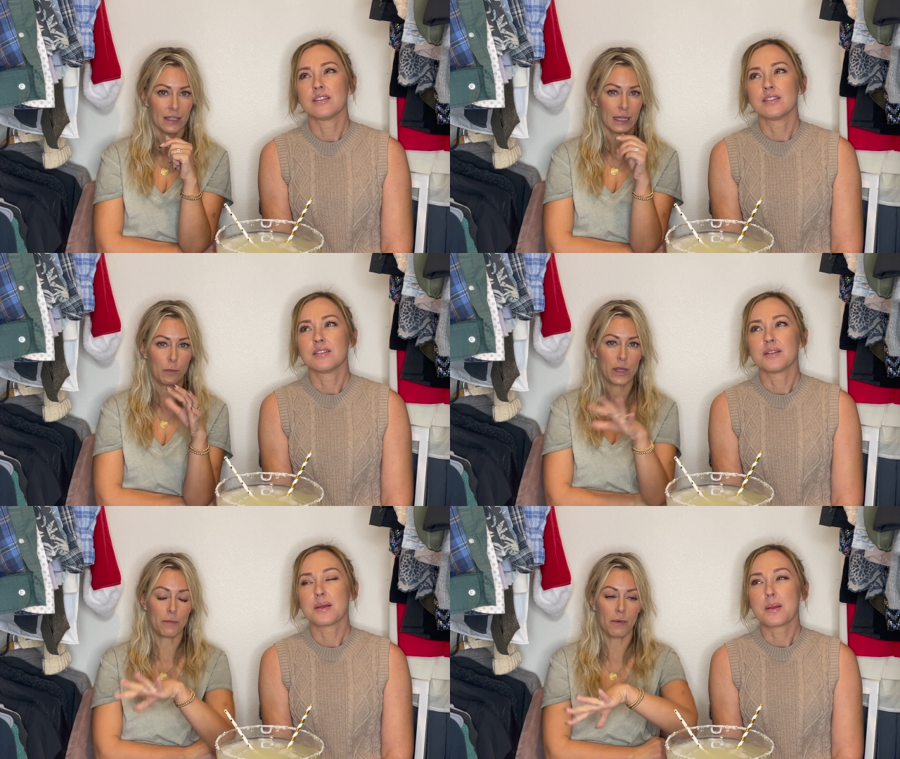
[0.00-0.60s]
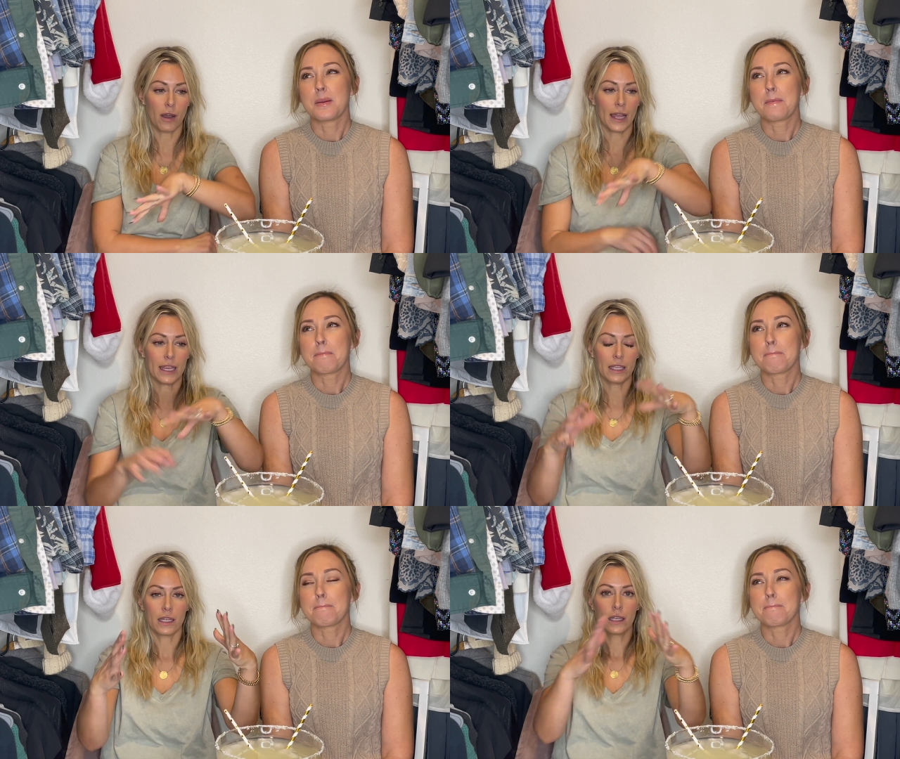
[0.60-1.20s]
Speaker 1: with
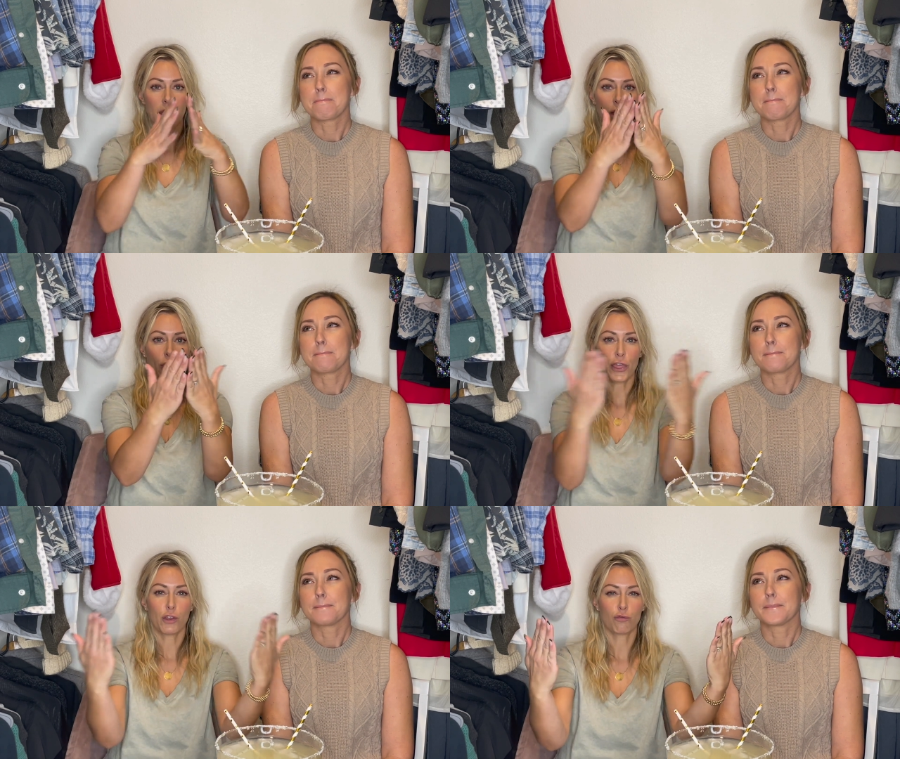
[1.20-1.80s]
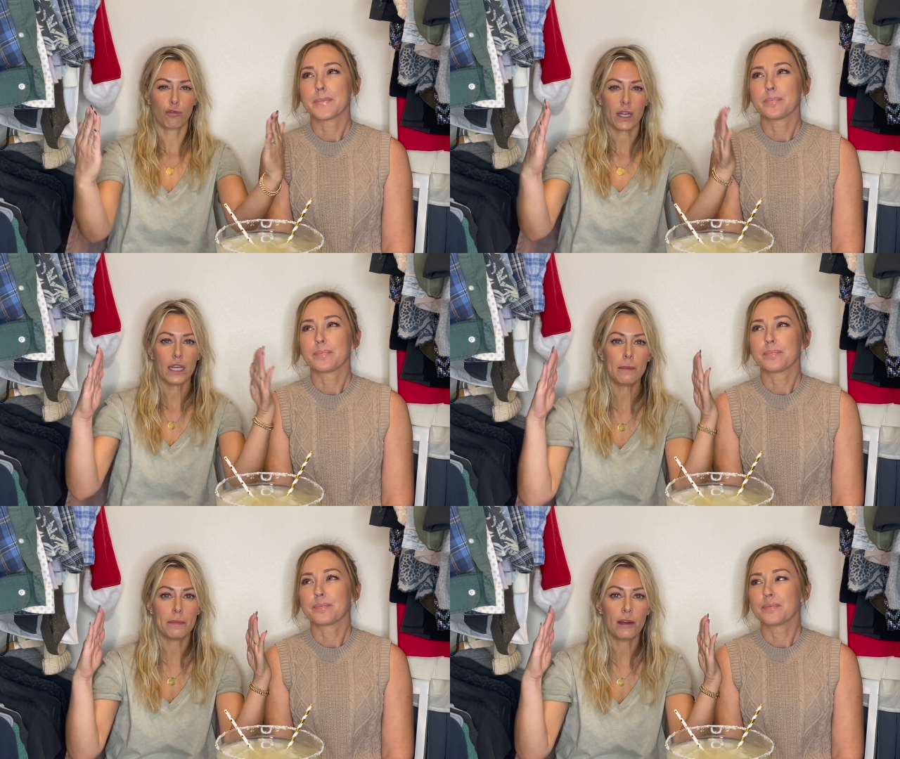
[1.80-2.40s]
my three
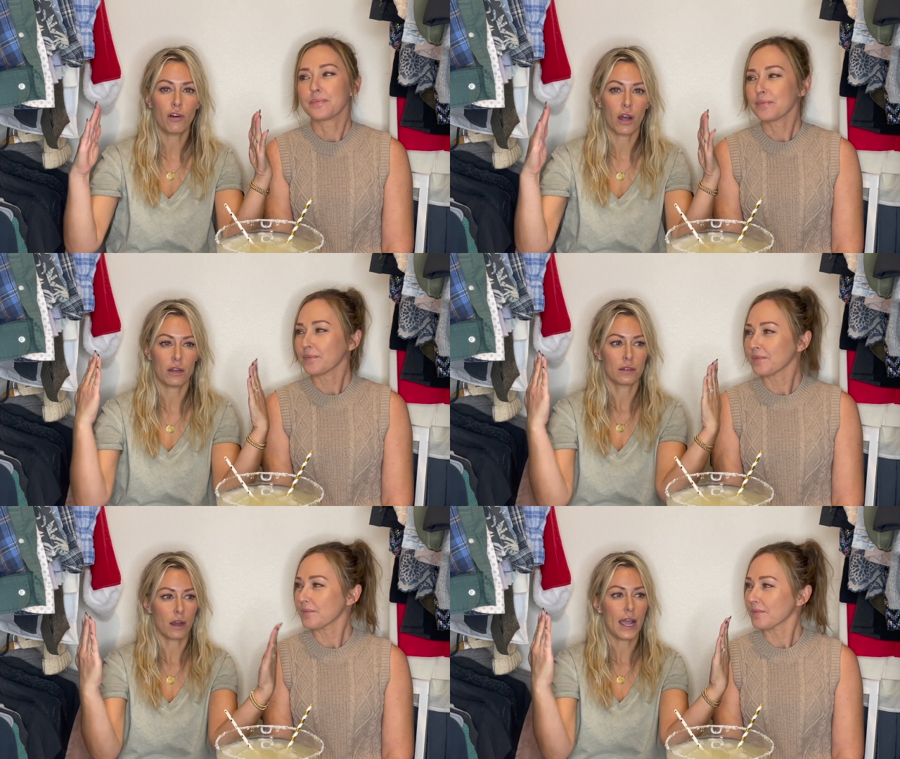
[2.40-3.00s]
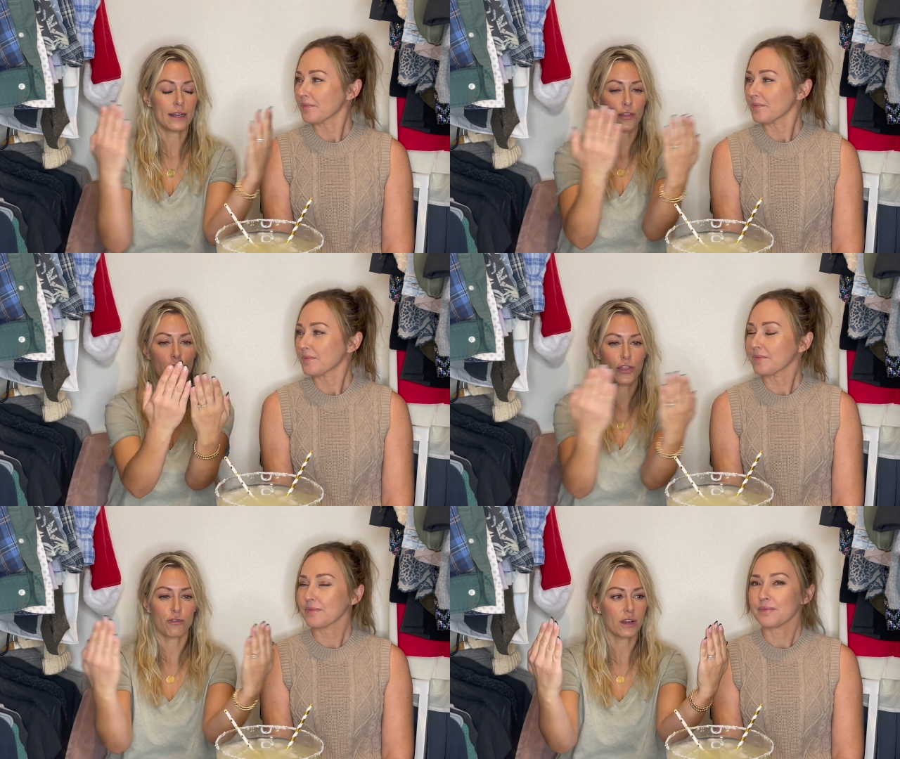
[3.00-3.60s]
mirror. I had a
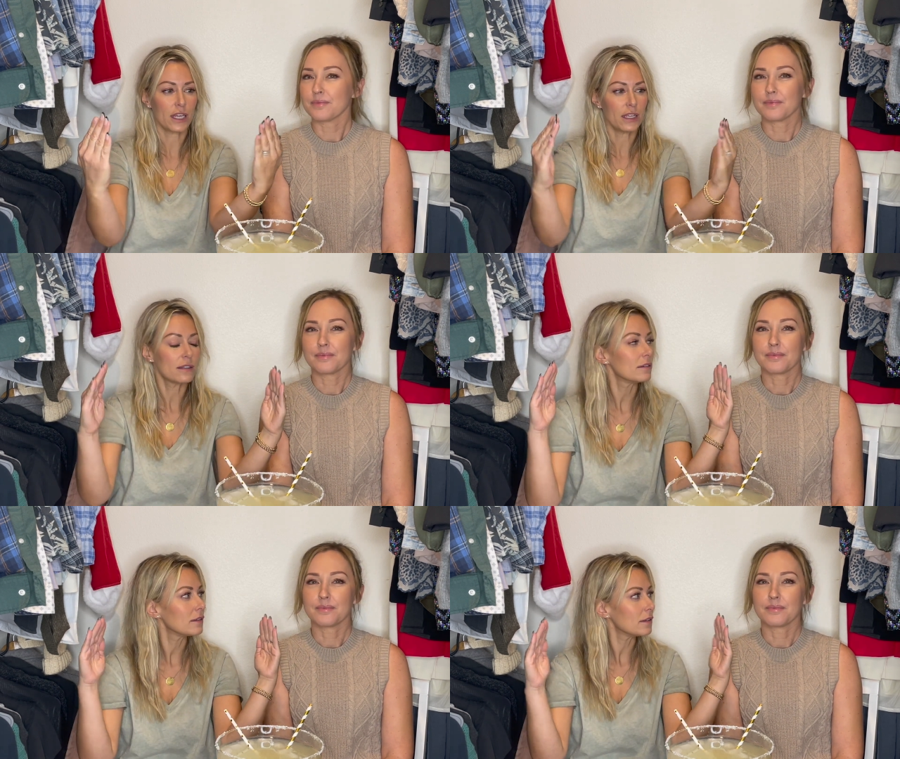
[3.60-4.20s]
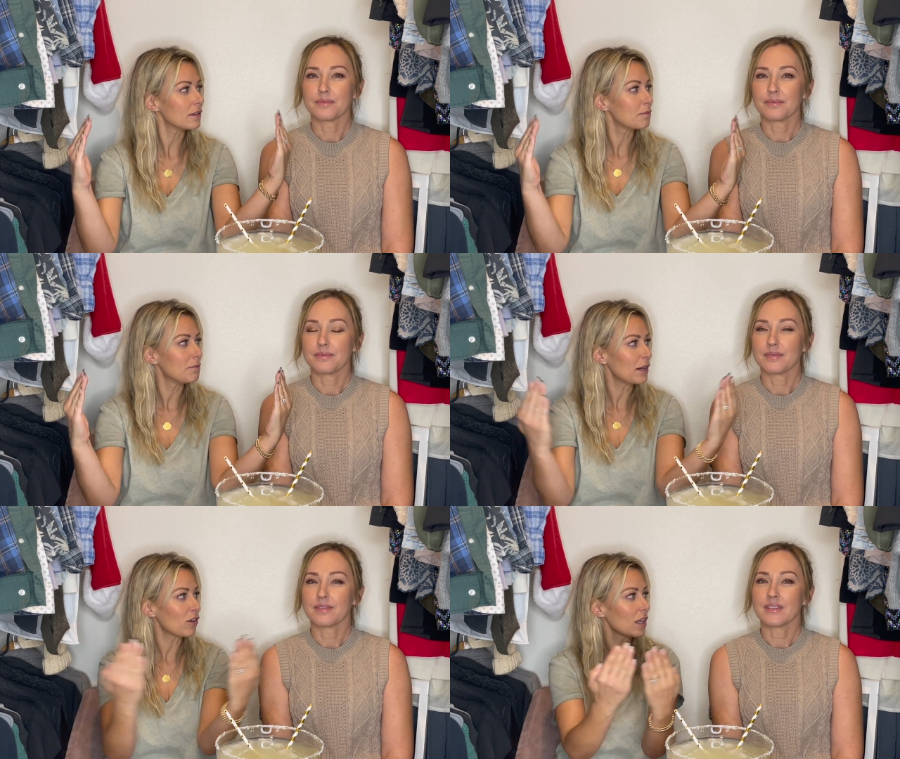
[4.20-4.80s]
three
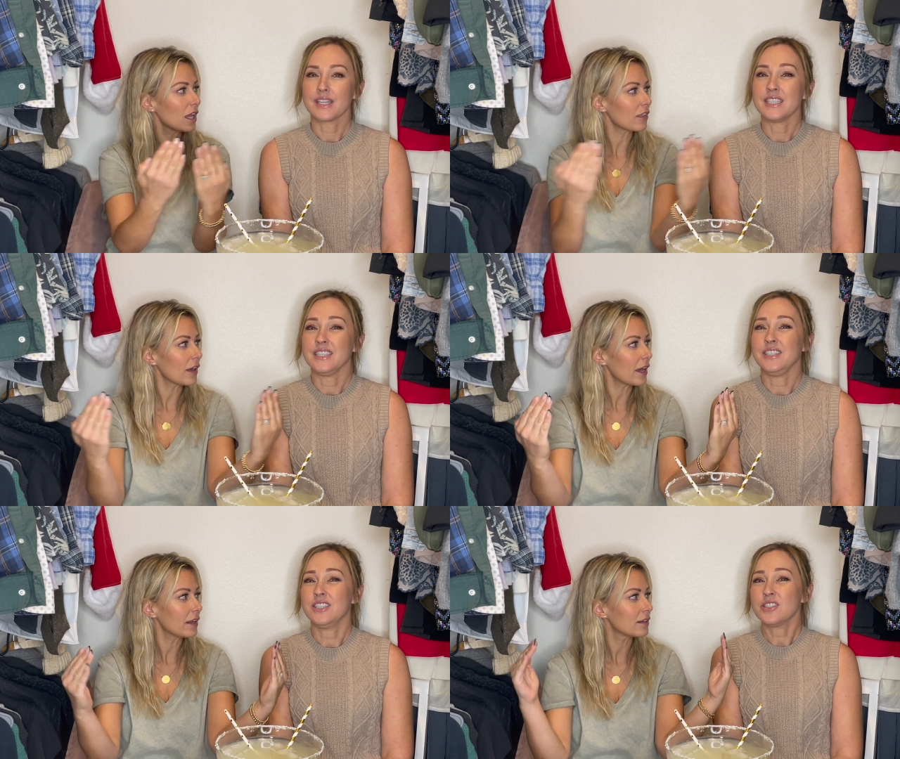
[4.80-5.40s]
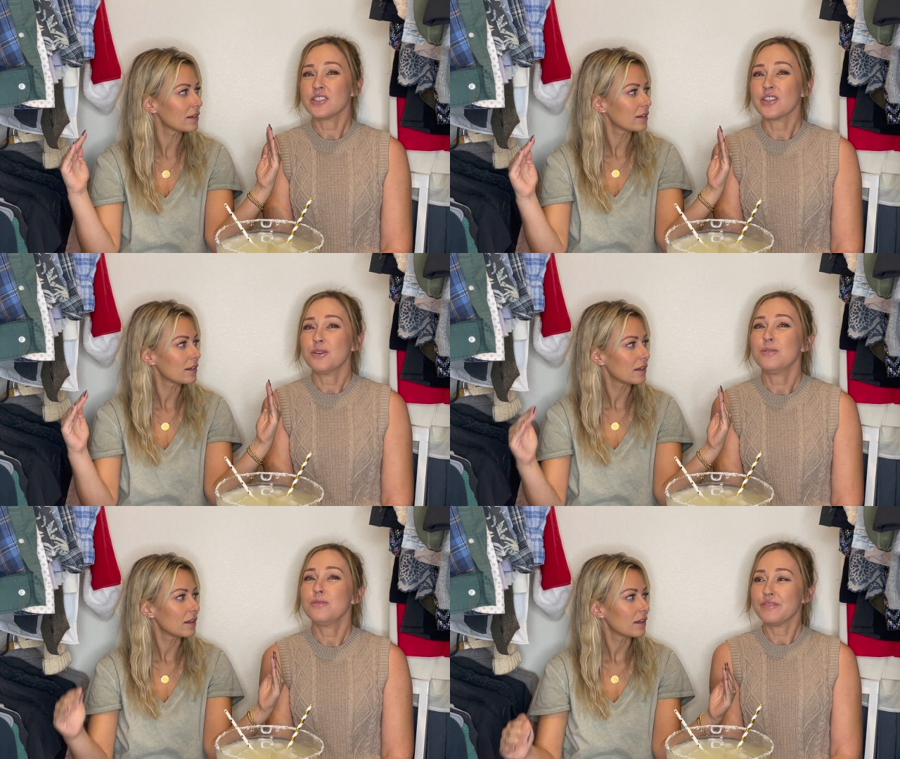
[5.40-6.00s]
mirror like that. You're
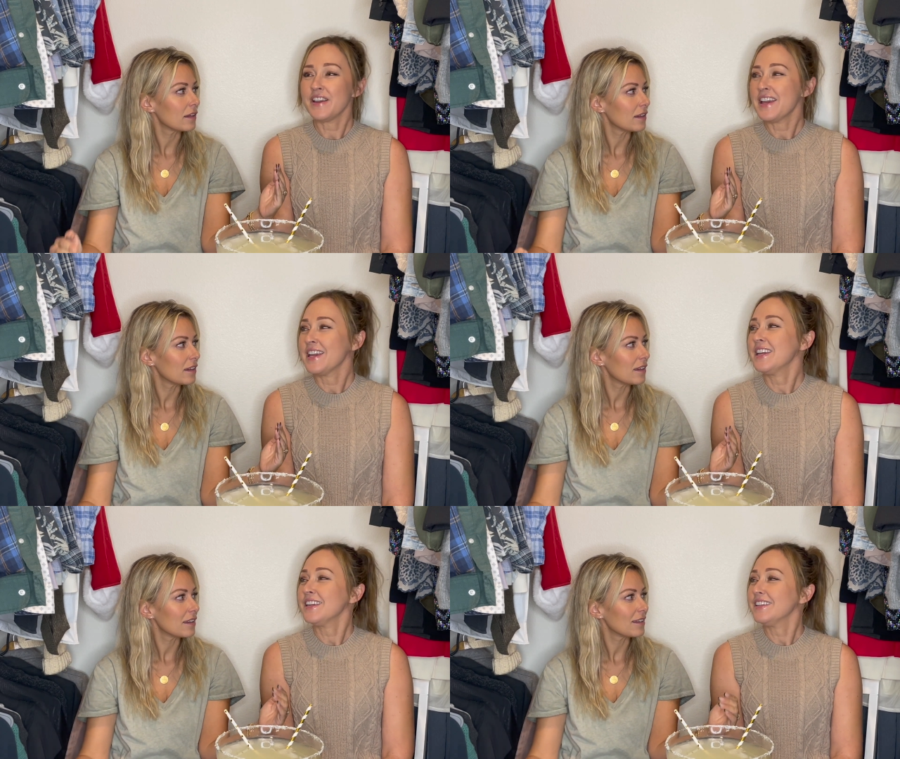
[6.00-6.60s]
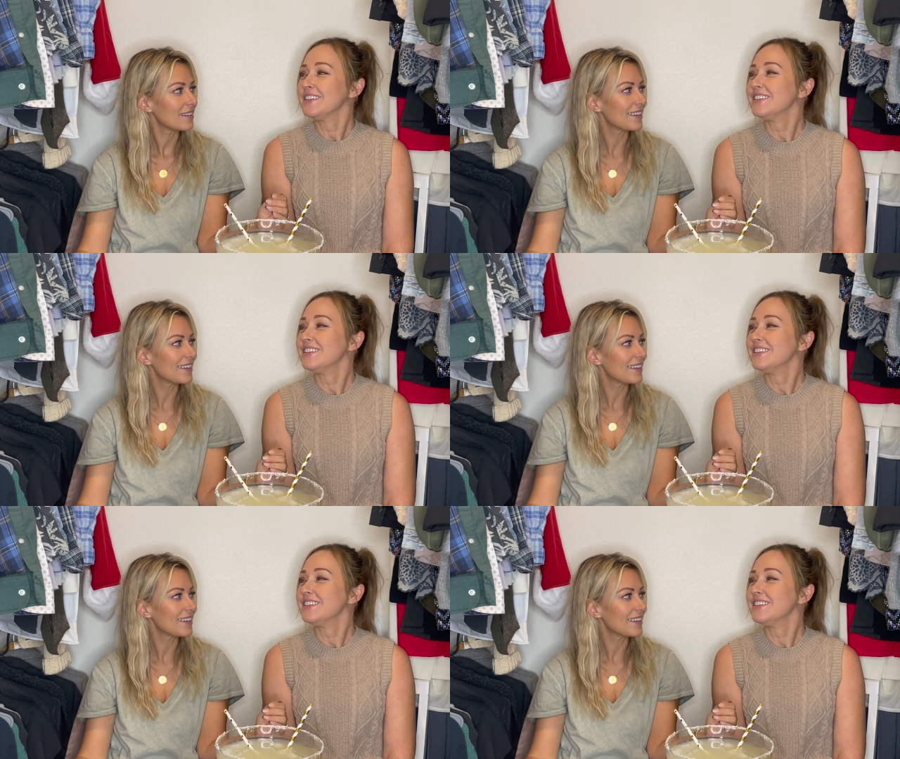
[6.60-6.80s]
so vain.